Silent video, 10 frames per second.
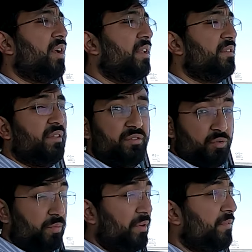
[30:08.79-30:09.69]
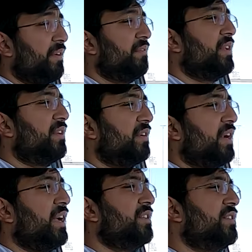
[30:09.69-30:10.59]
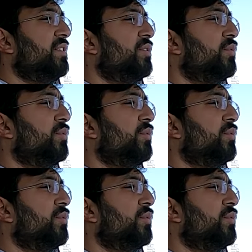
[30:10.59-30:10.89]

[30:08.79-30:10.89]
and this 2.5 liter engine,